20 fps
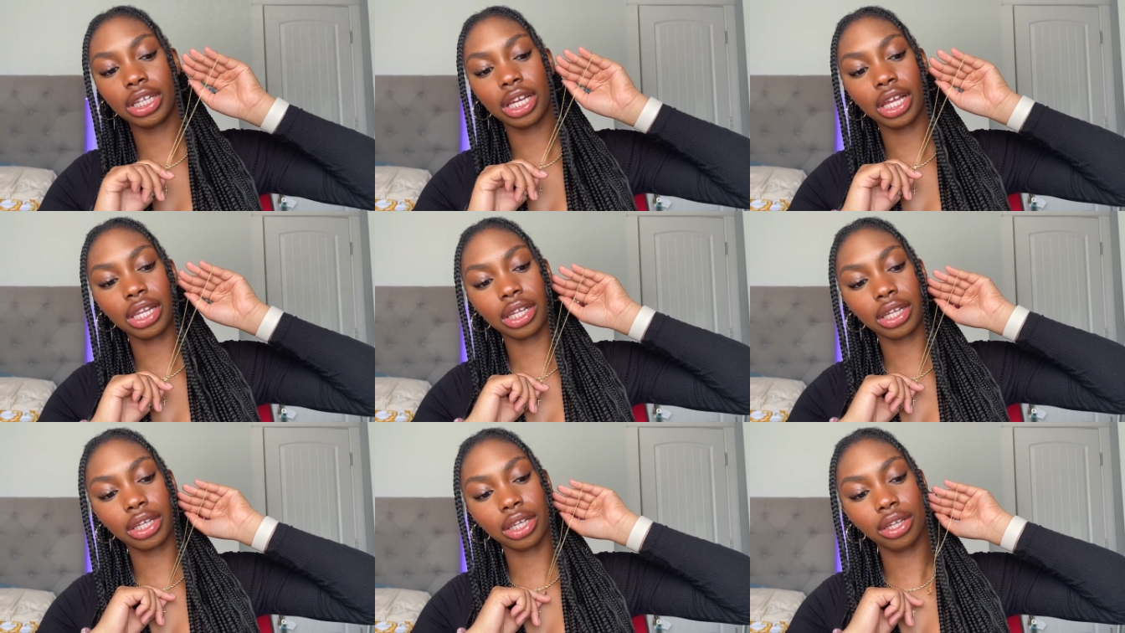
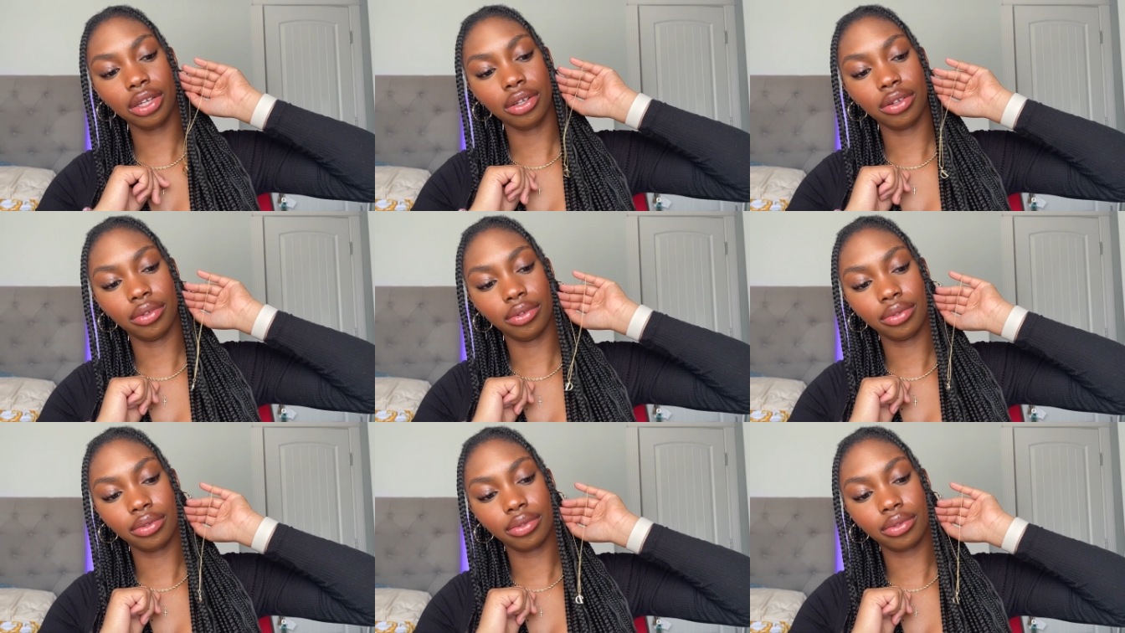hella cute
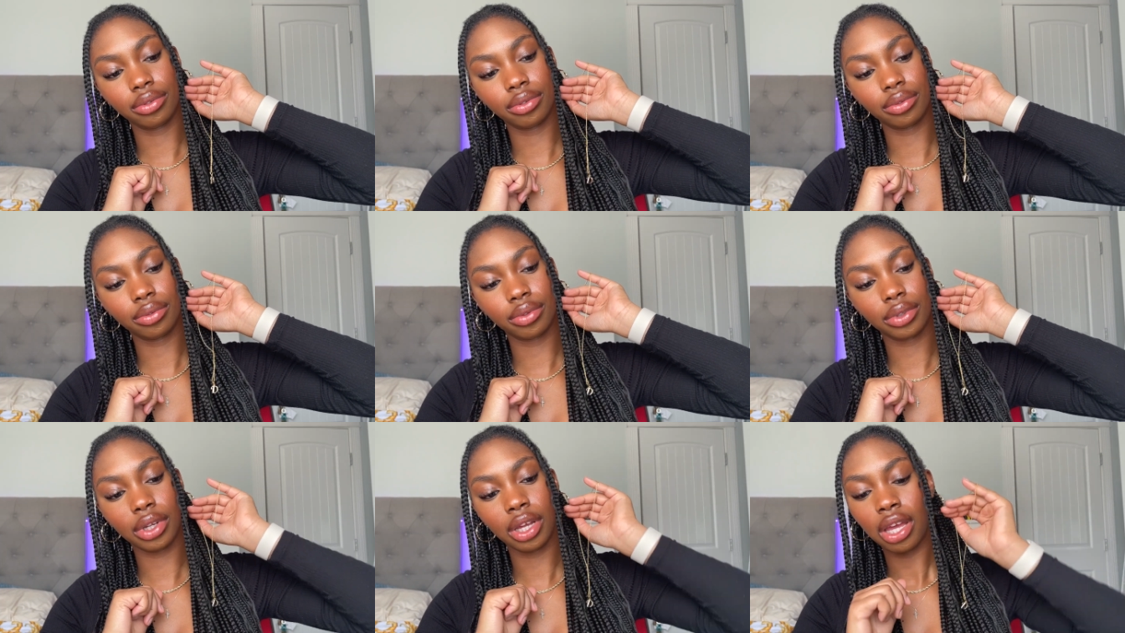
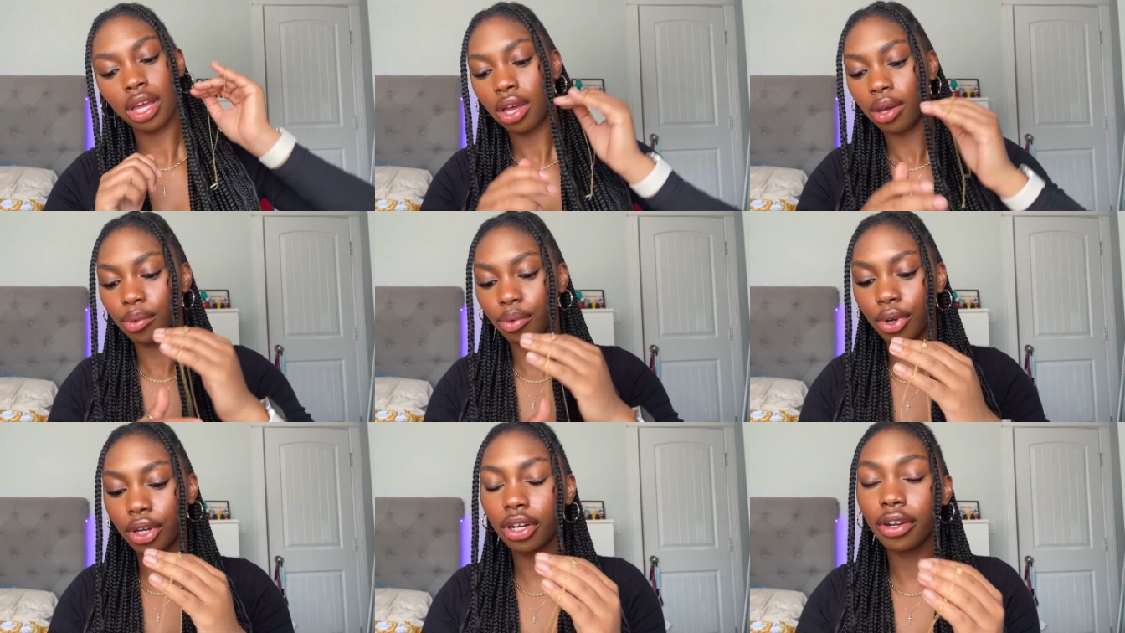
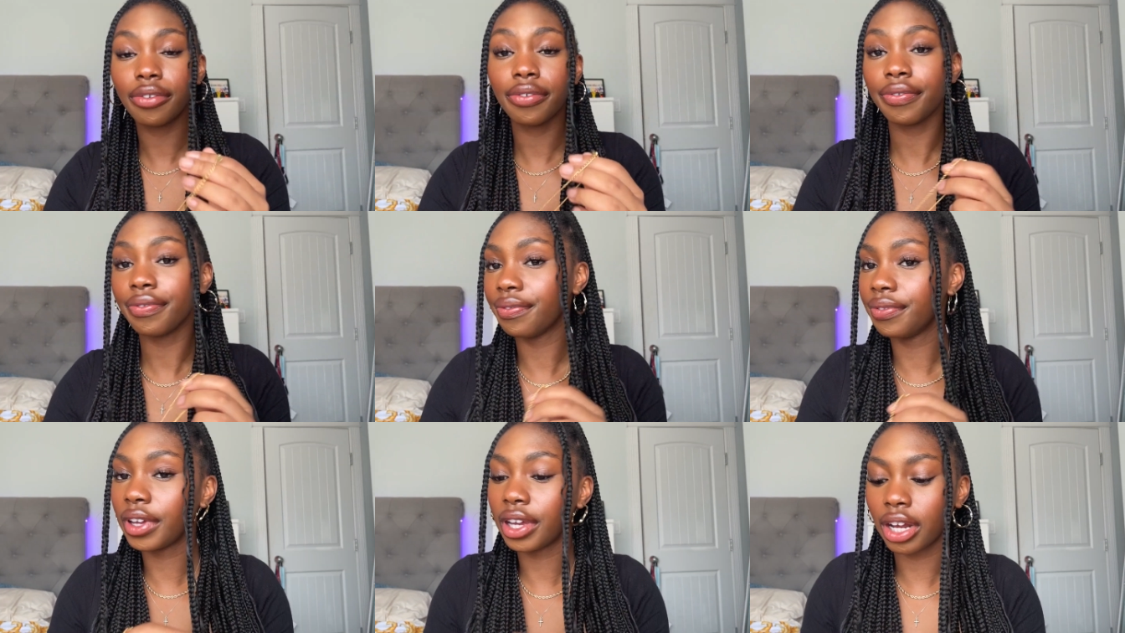we're gonna
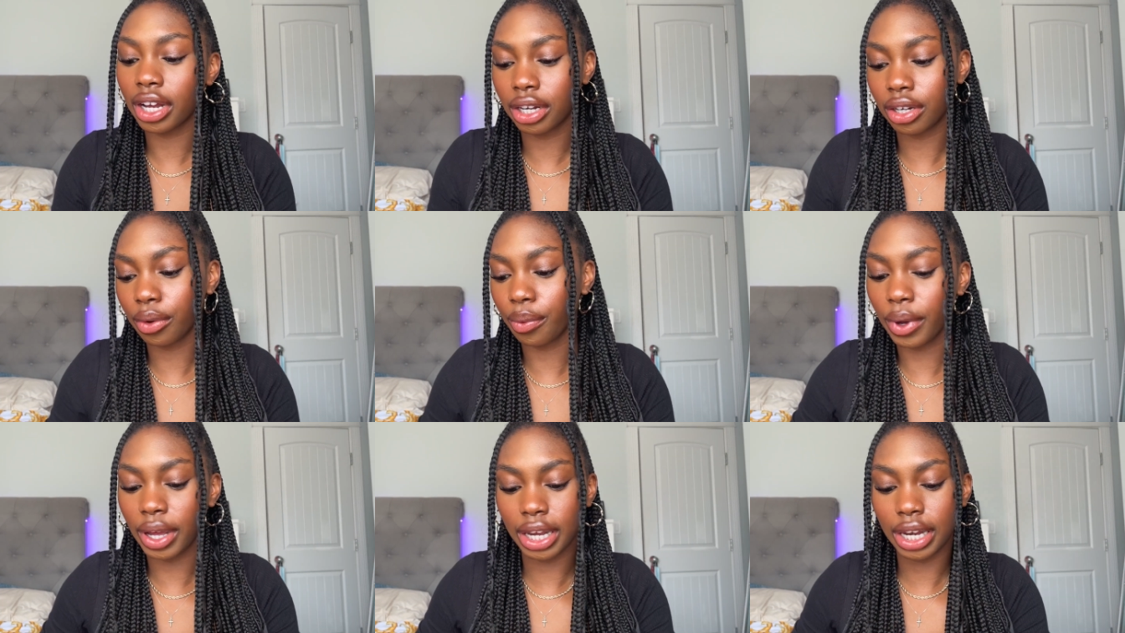figure out a
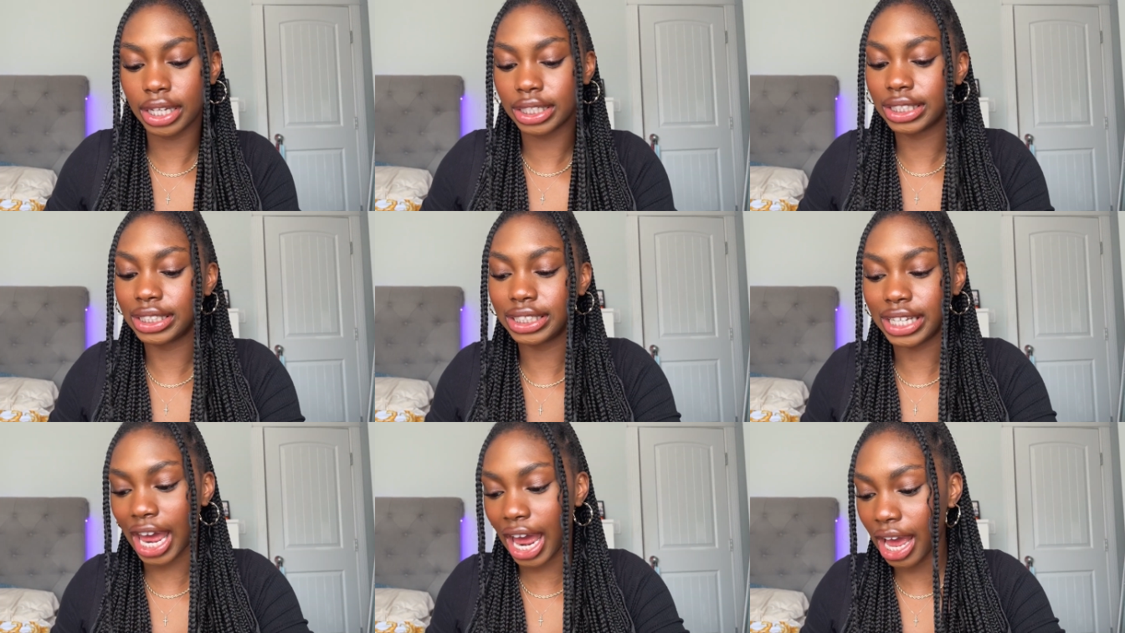way to
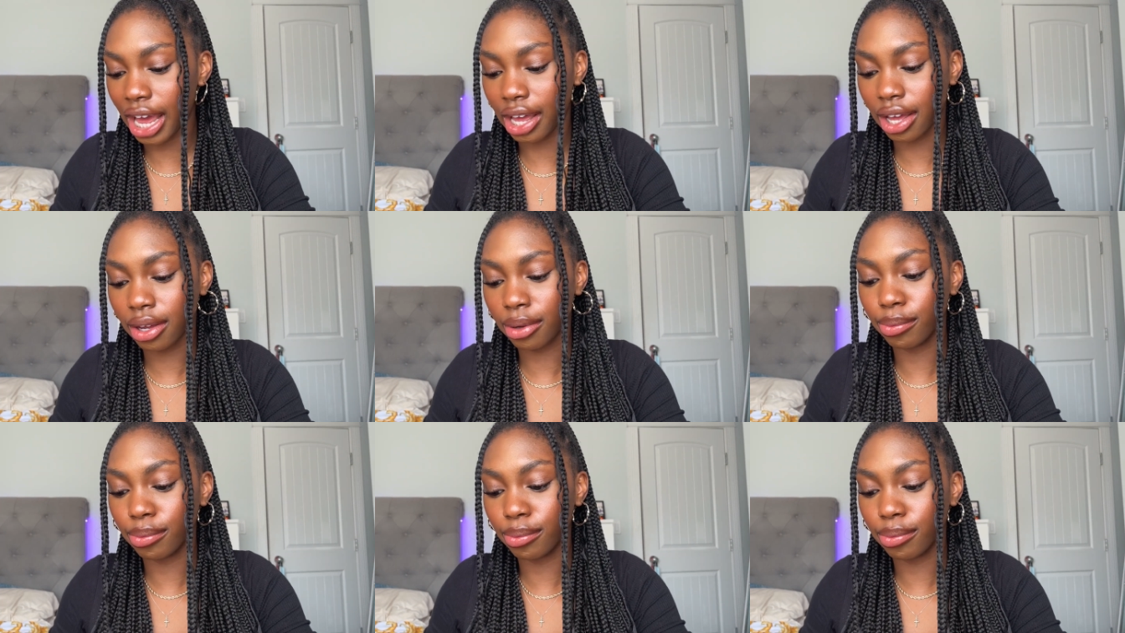stack